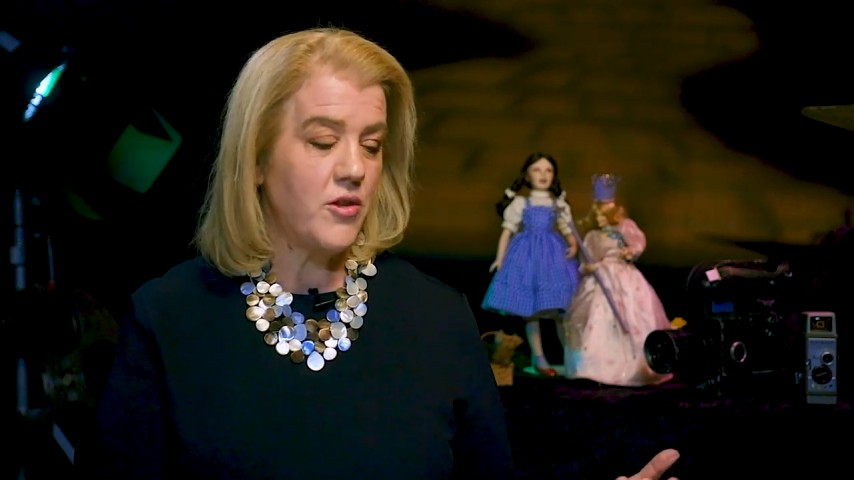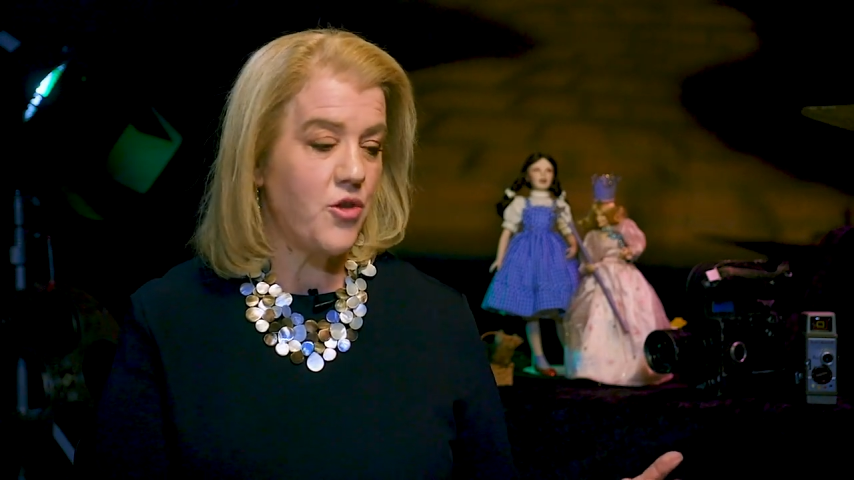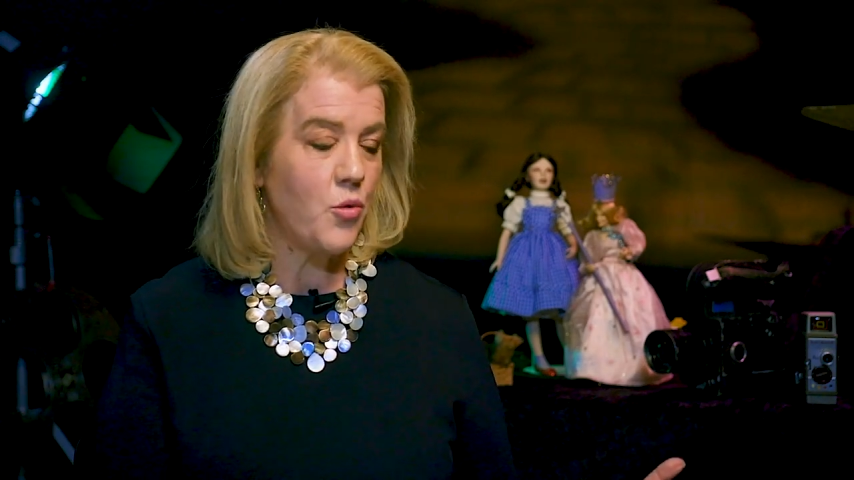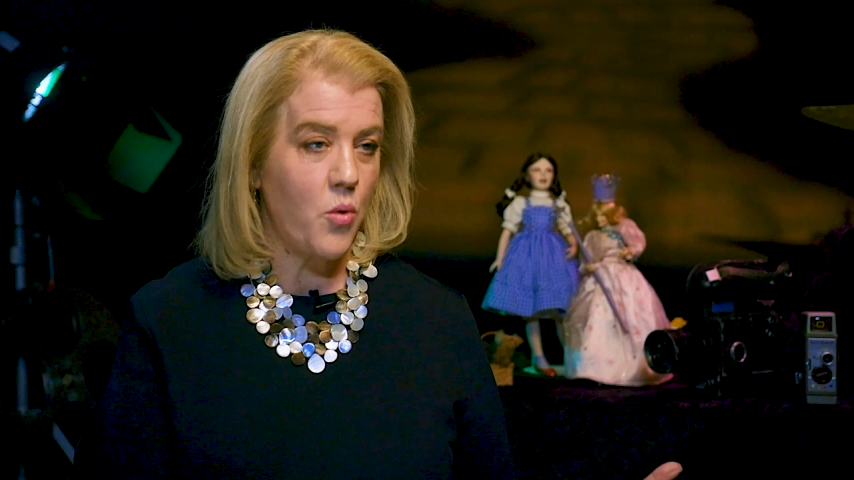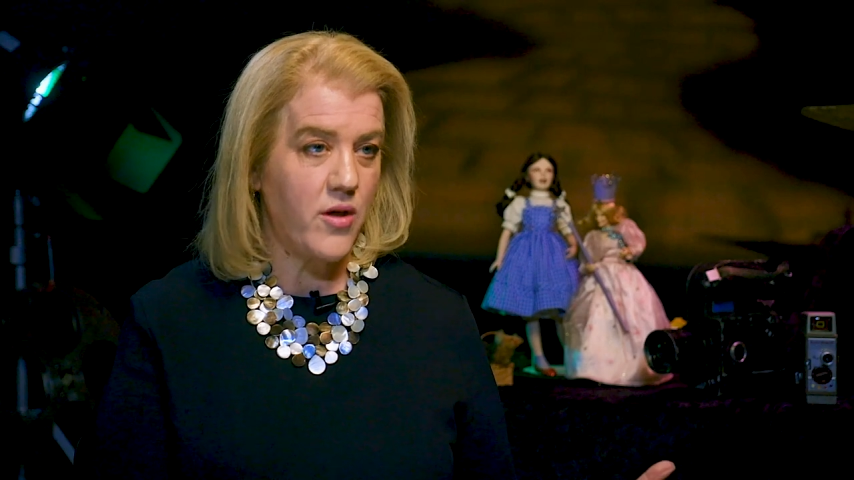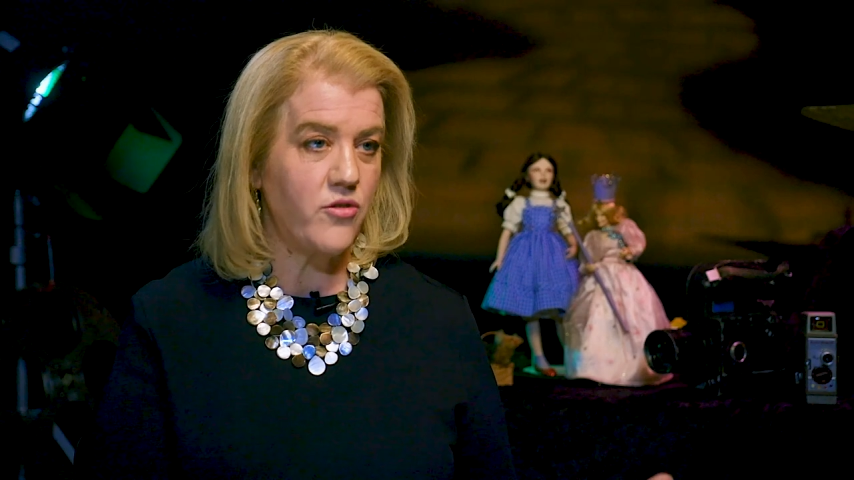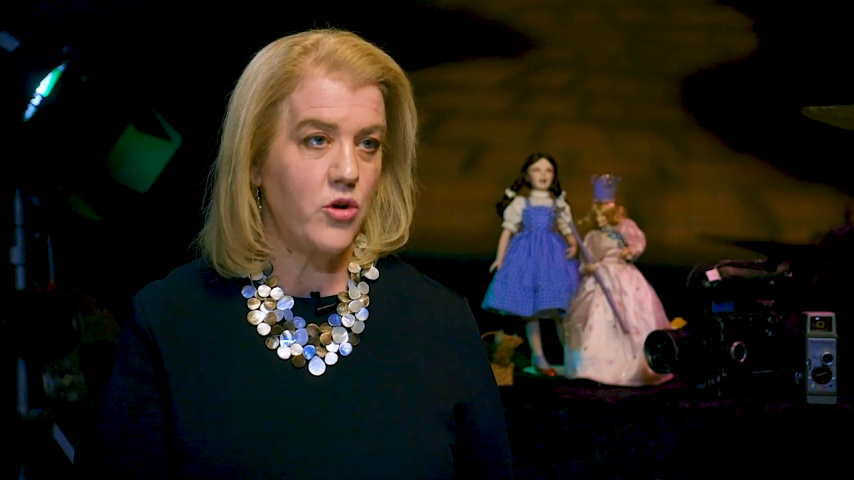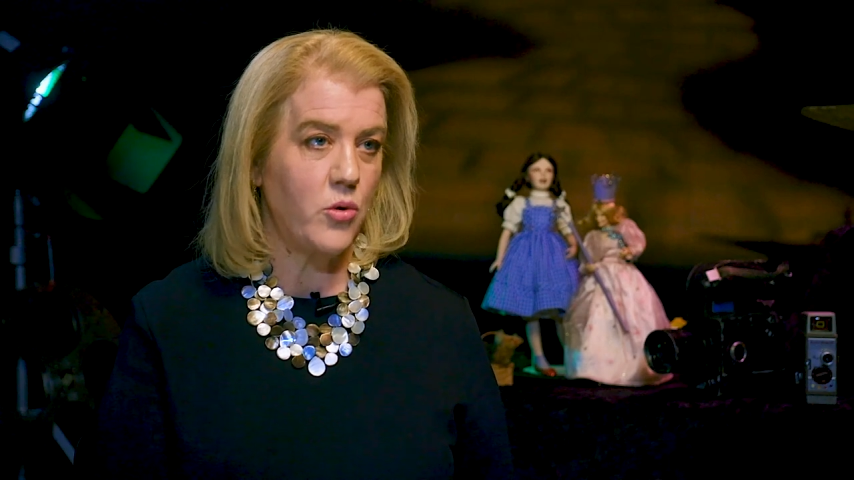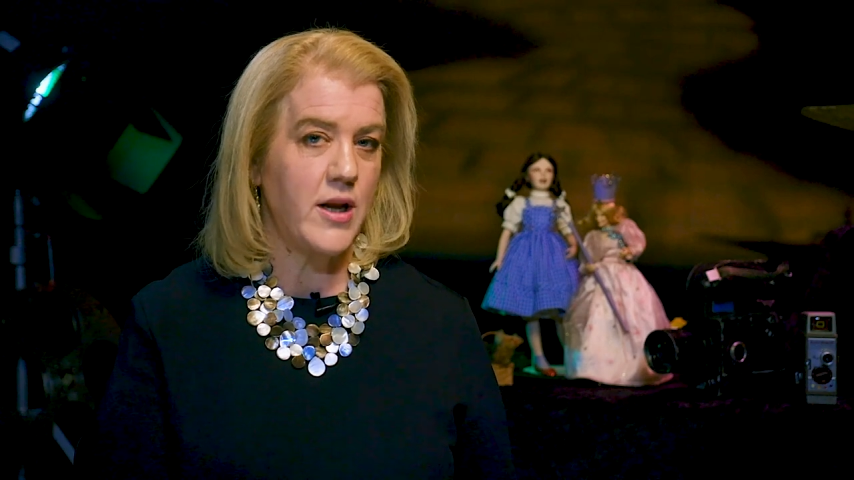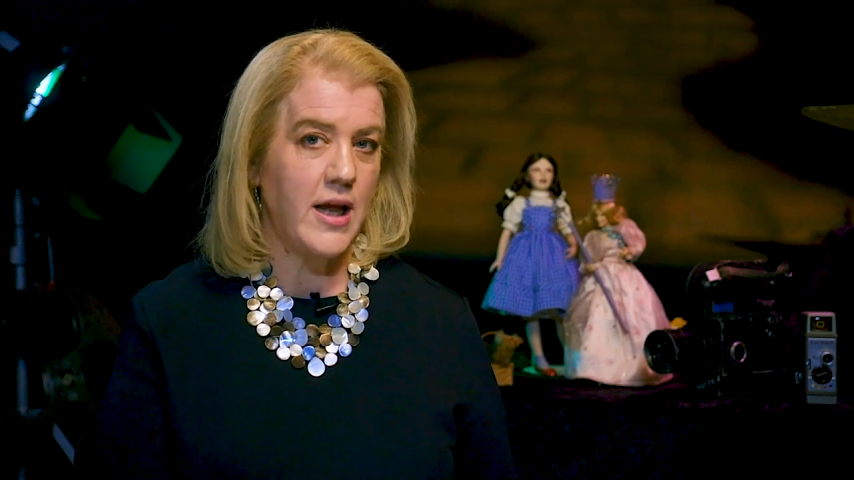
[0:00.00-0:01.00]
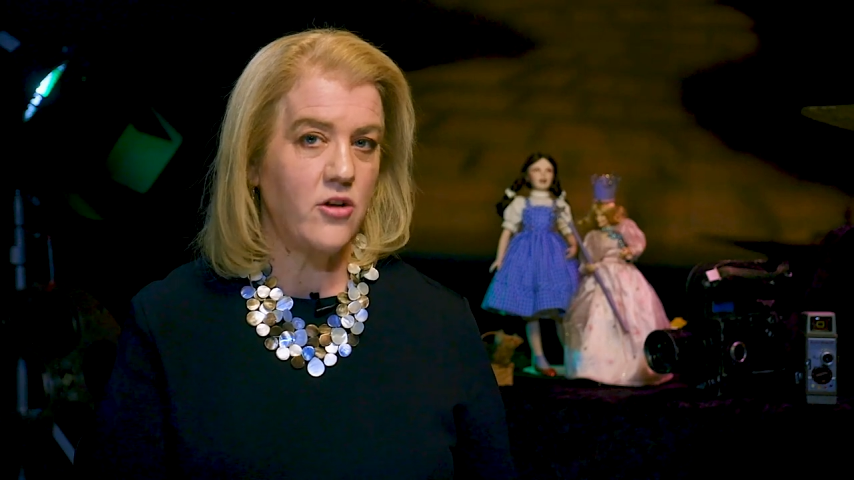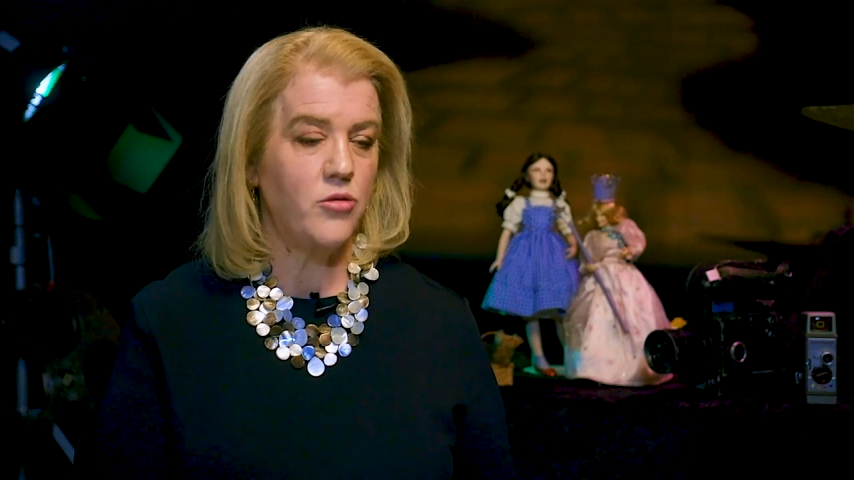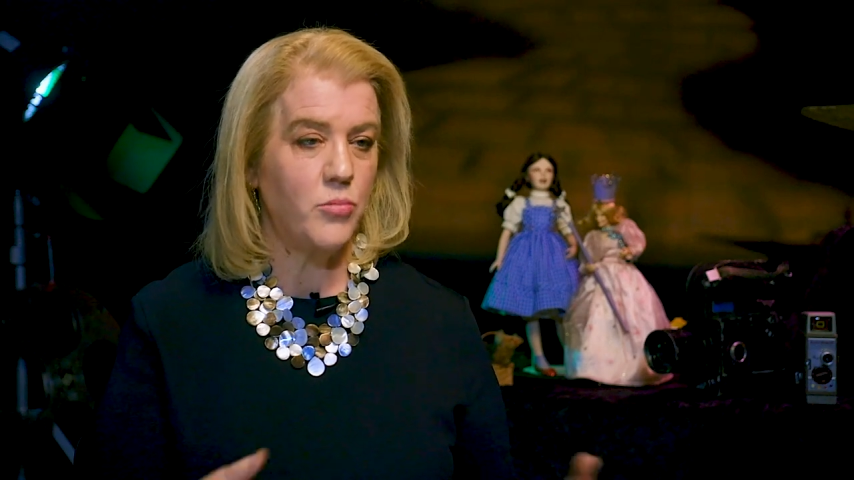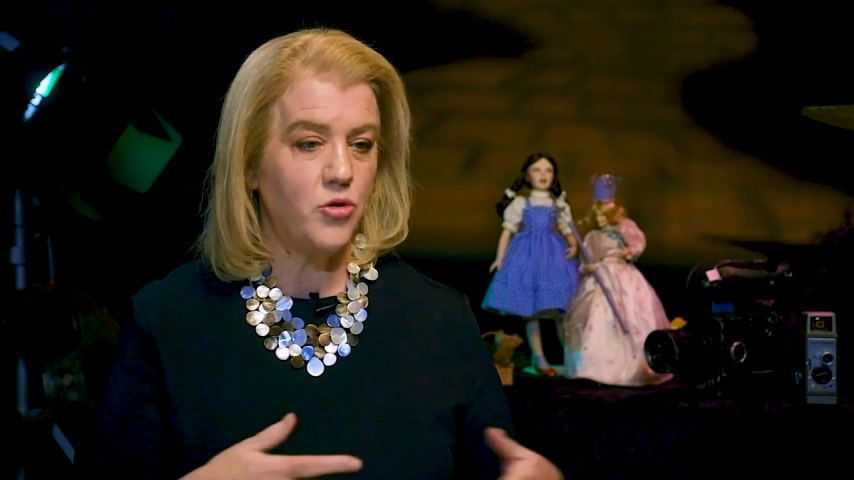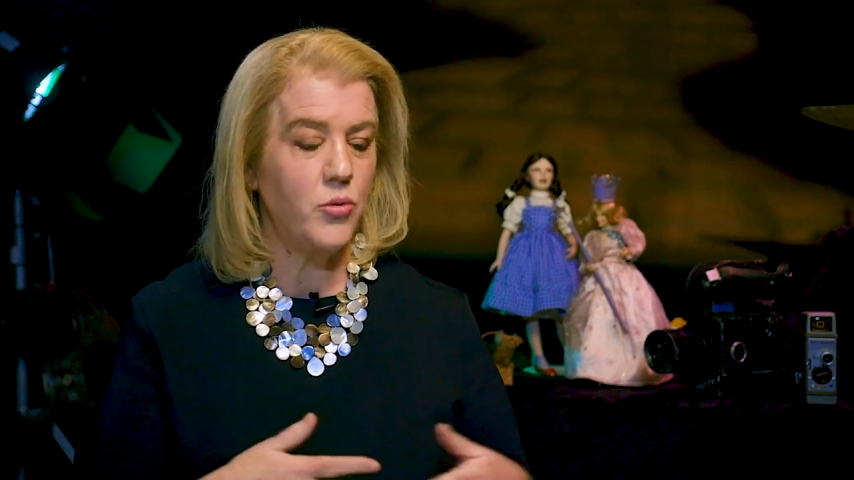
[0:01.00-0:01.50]
that there was no
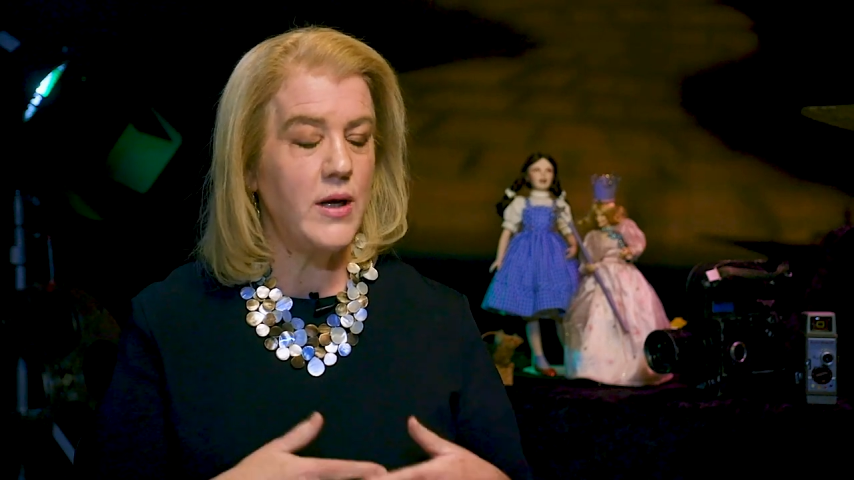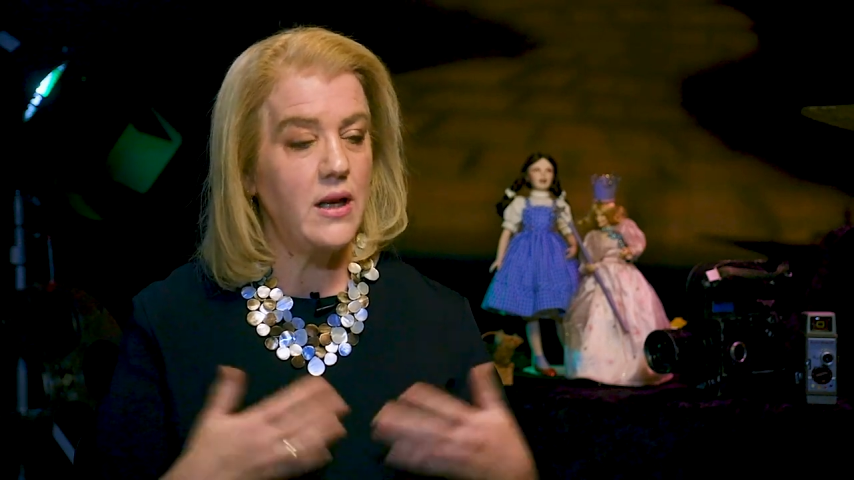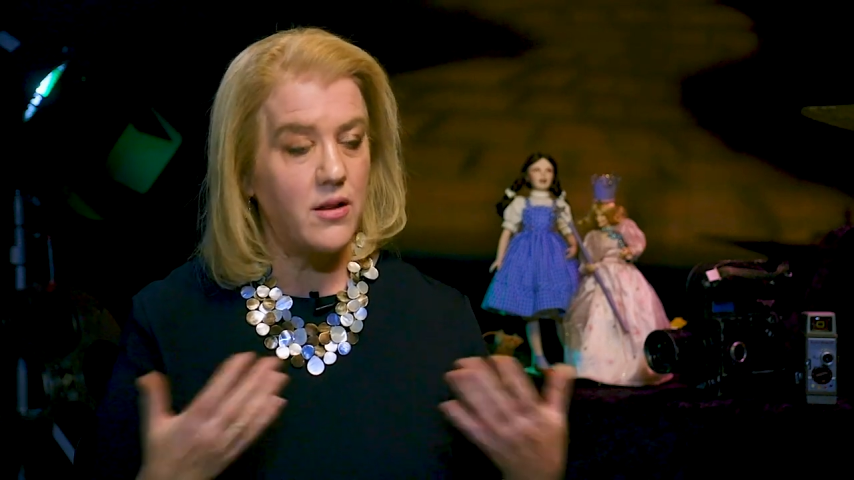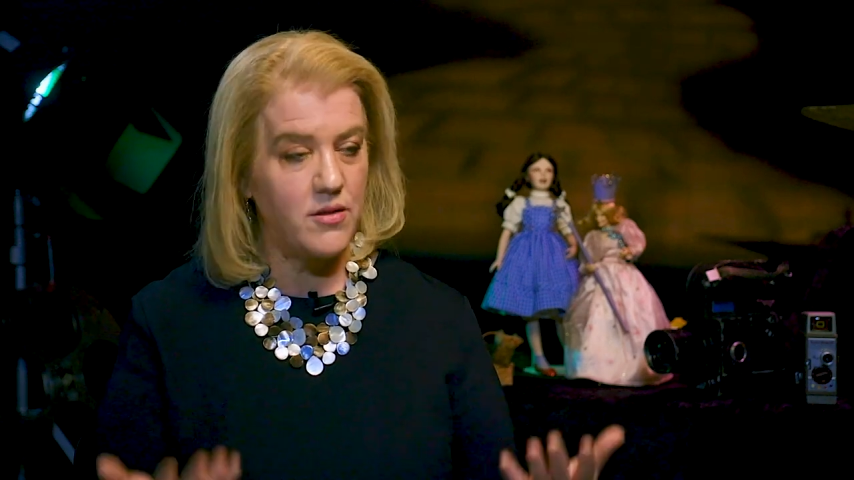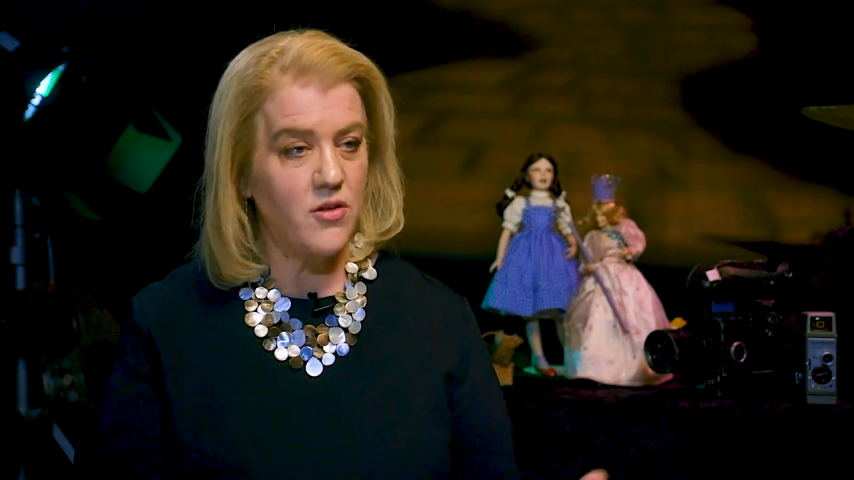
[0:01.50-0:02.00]
connection between